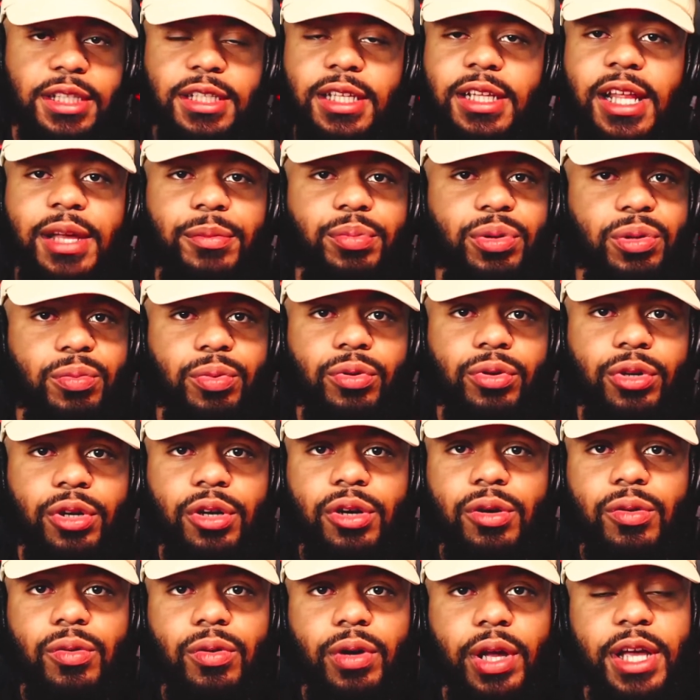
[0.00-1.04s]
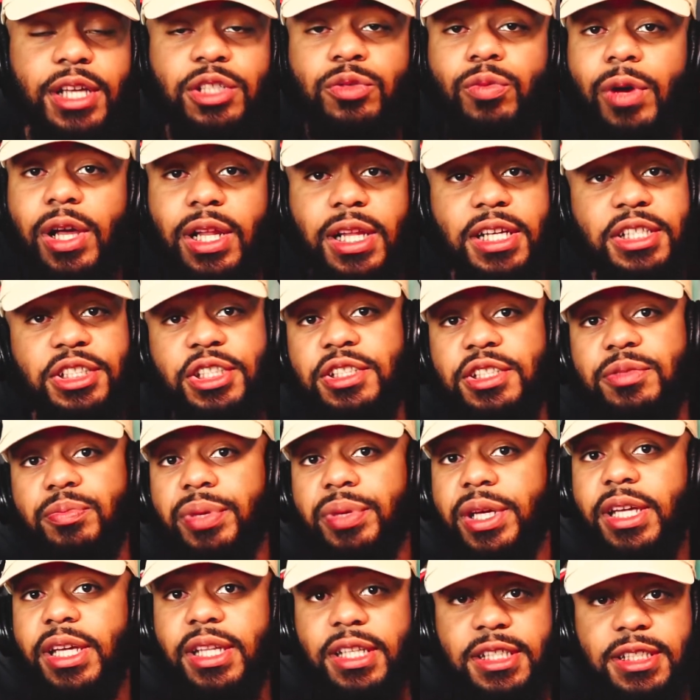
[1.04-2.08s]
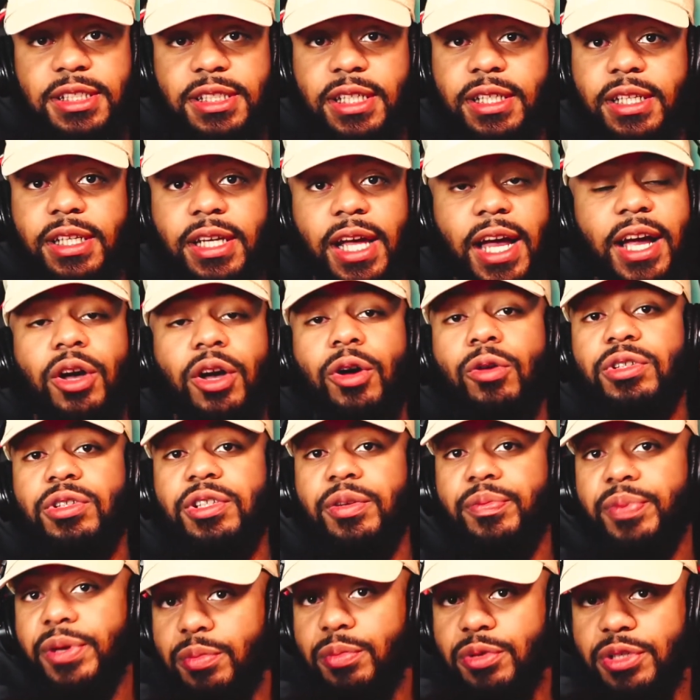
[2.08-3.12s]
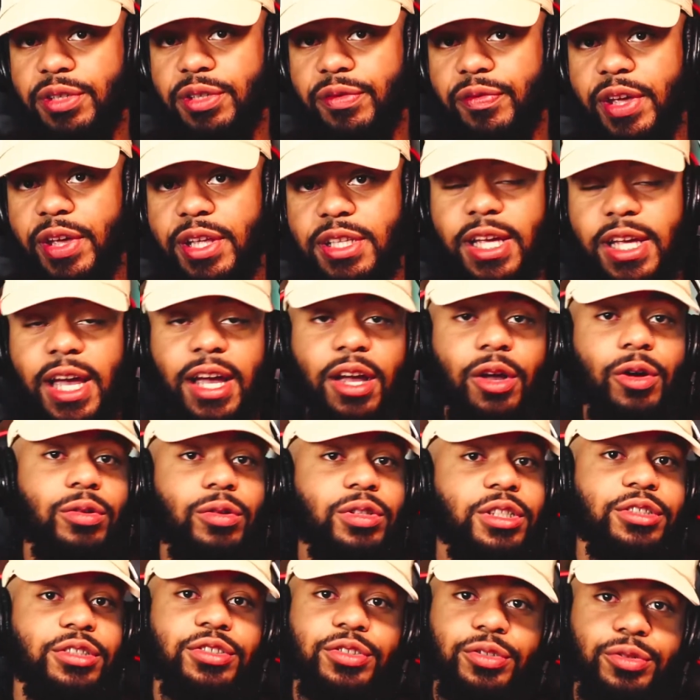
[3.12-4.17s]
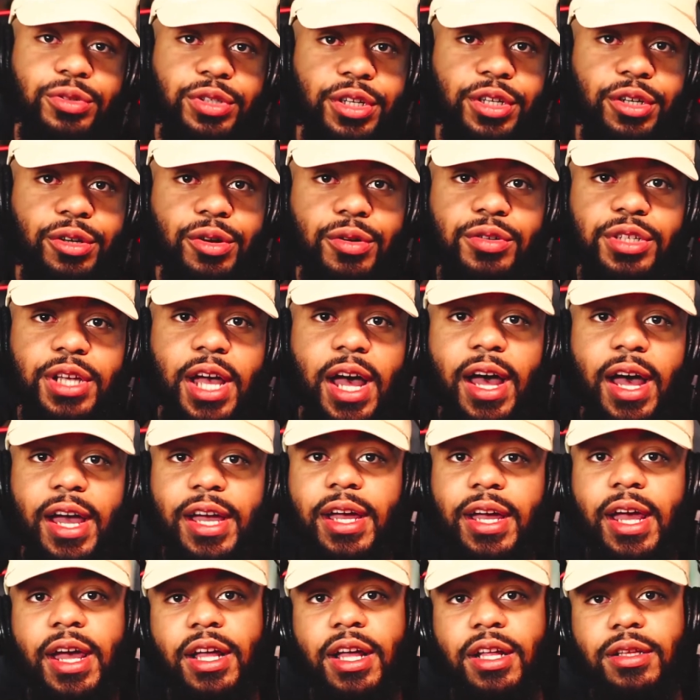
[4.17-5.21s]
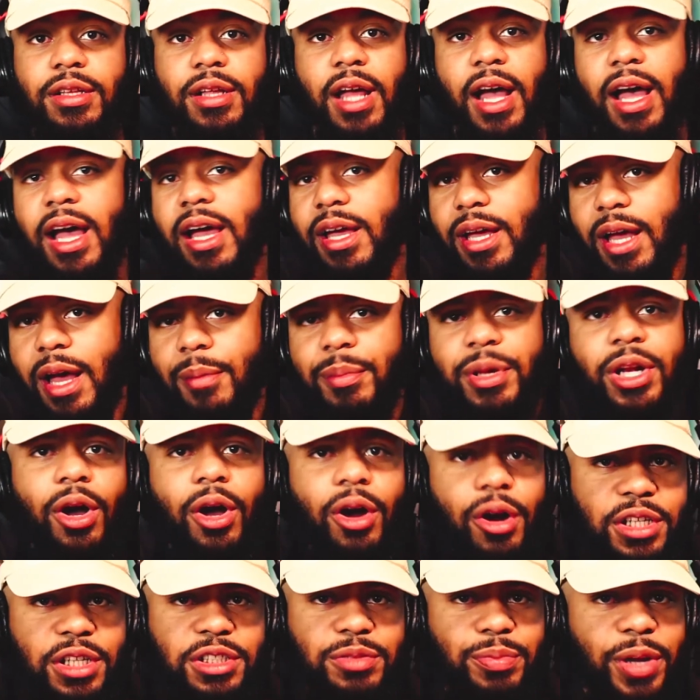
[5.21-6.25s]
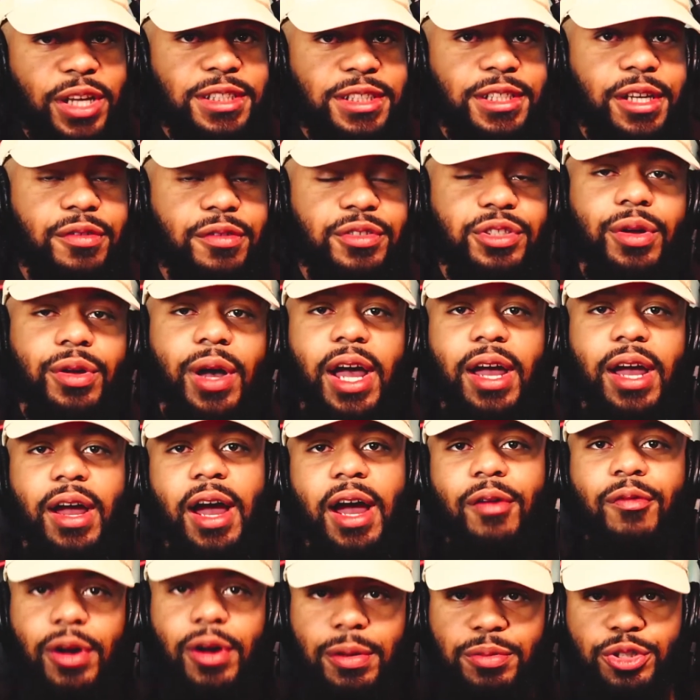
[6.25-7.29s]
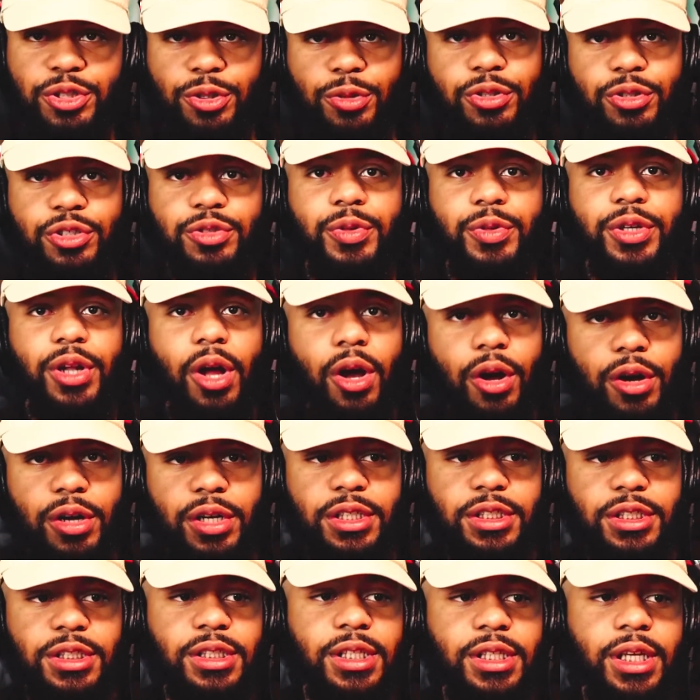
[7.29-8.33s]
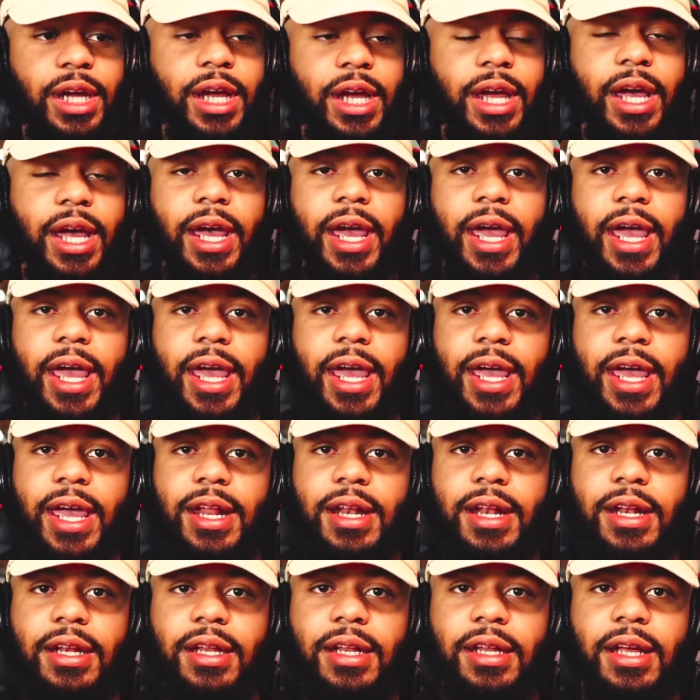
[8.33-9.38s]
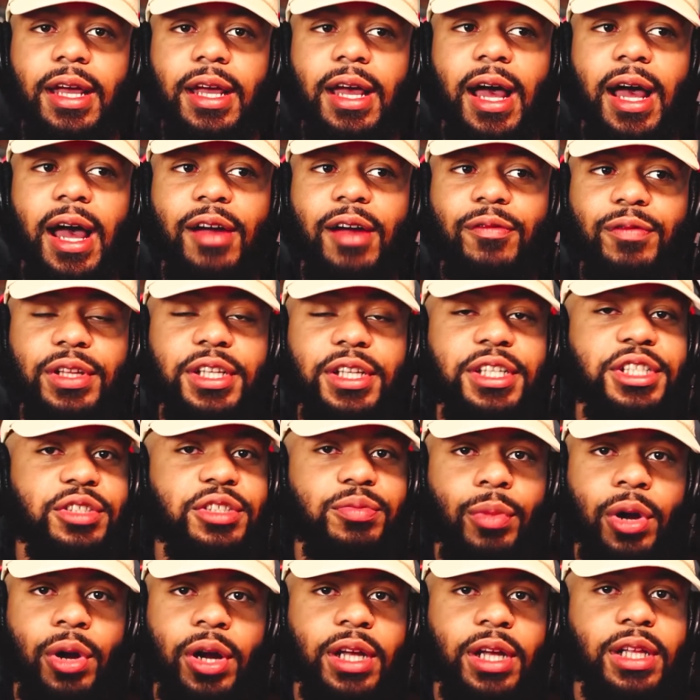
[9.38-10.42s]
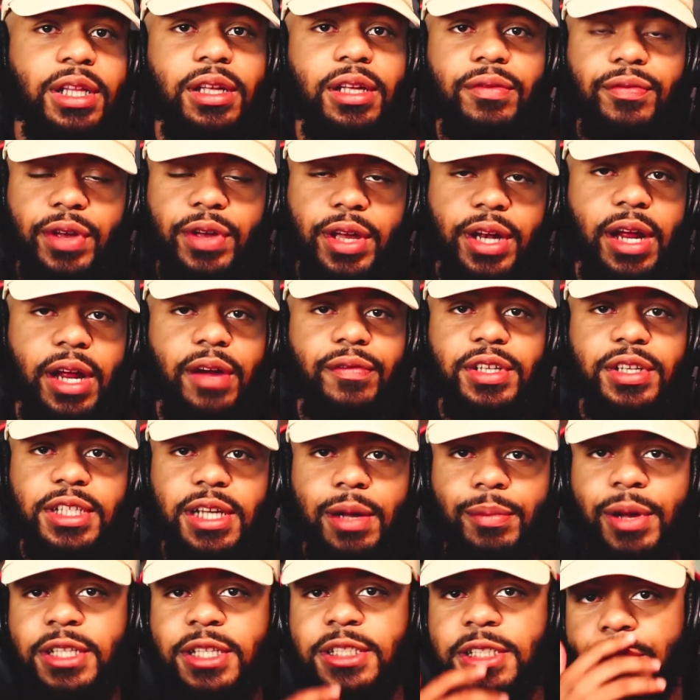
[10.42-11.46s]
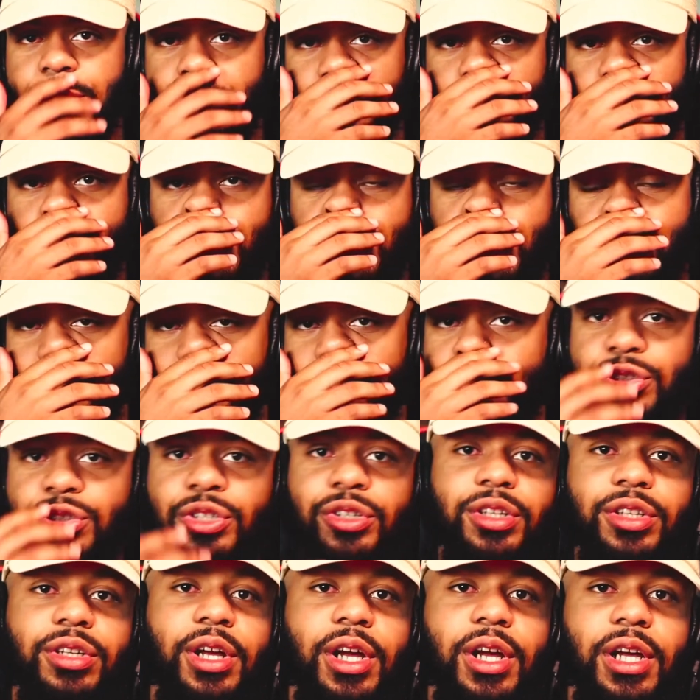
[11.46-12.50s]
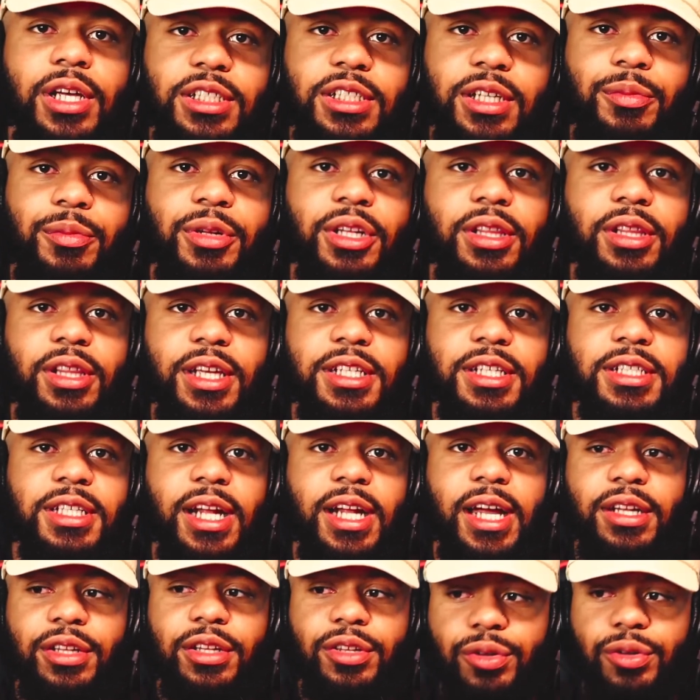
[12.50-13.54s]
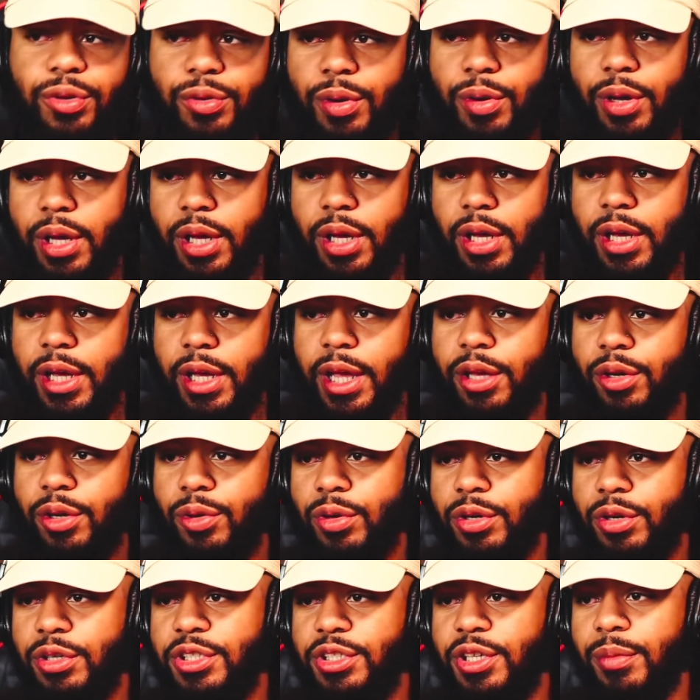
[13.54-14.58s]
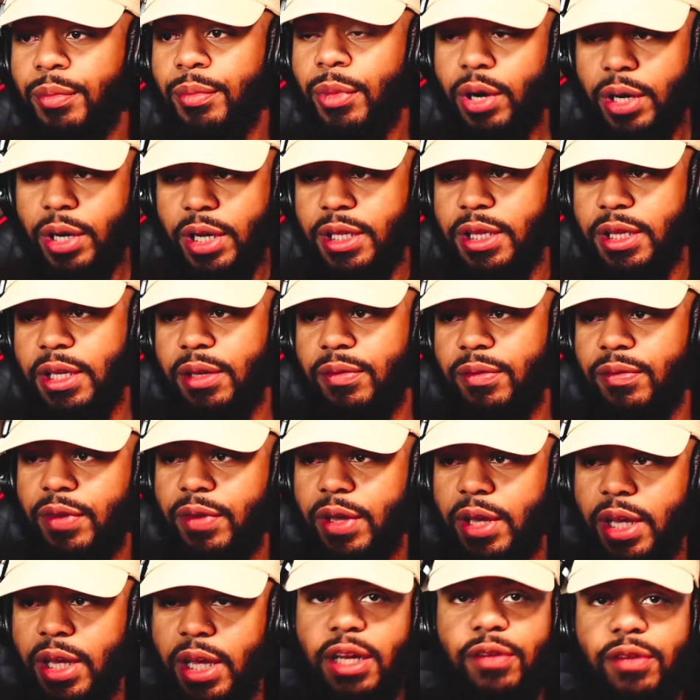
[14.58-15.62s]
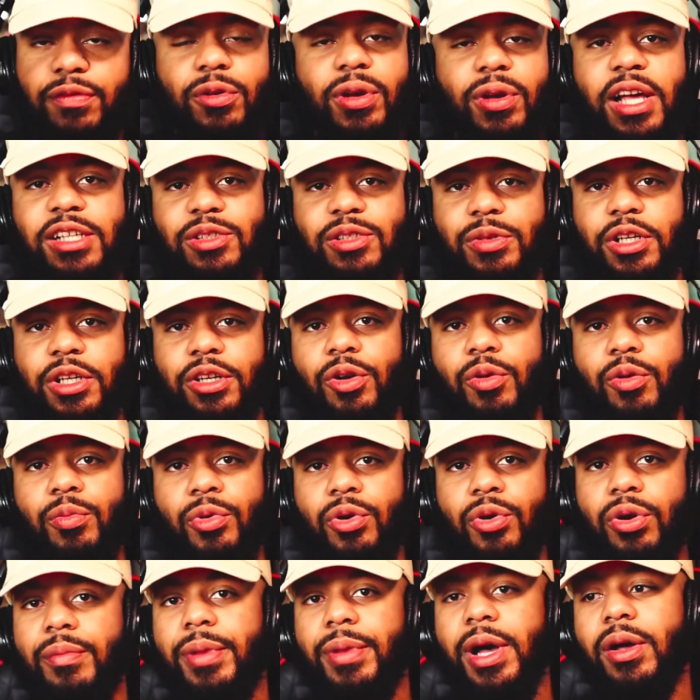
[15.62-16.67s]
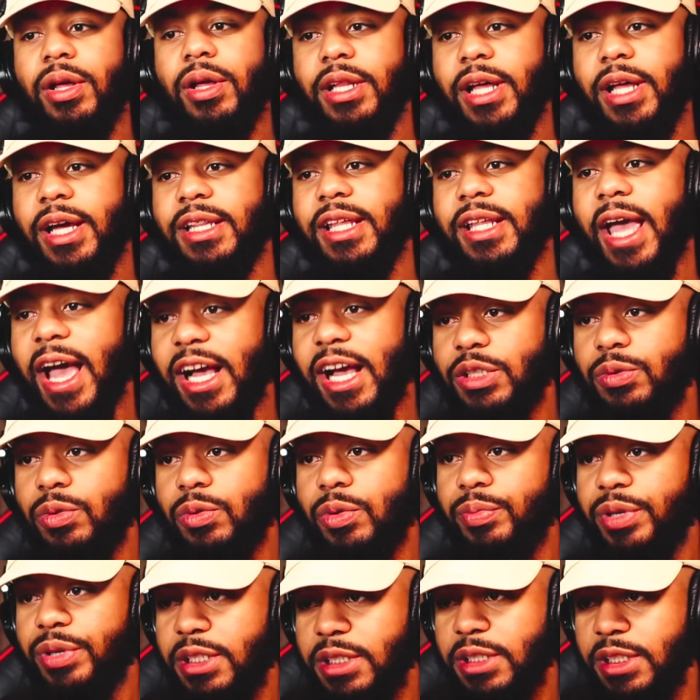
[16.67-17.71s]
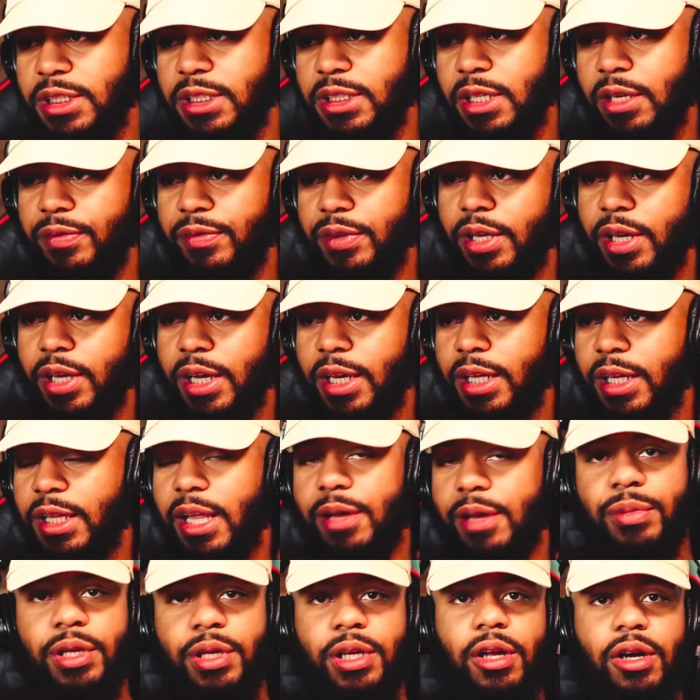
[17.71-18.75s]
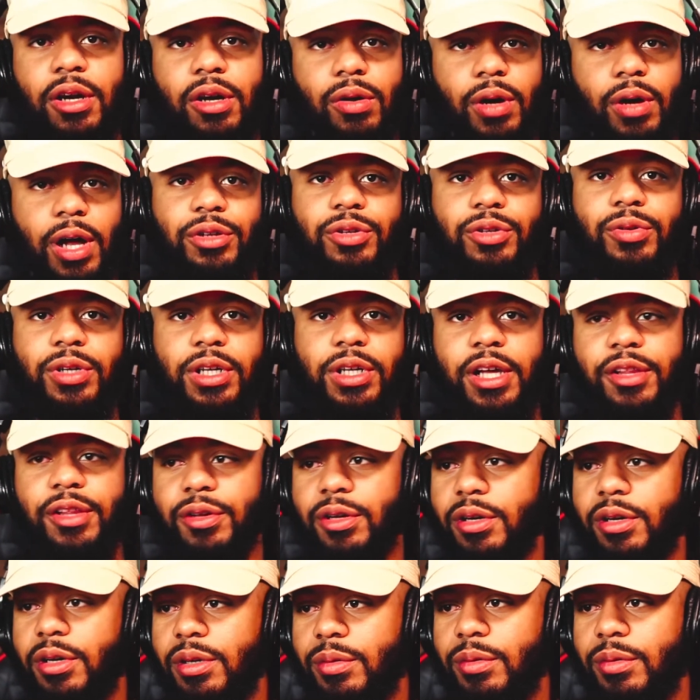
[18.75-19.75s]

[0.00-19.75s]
to let people know, as well as just be in the city. I go to people's events. I go to studios. I'm an artist myself, so I rub shoulders with artists, and I really just market the event every time I see people. So those are some of the things that I do in order to market the event. And if you guys want to know more about like the actual business of it, let me know. I'll do another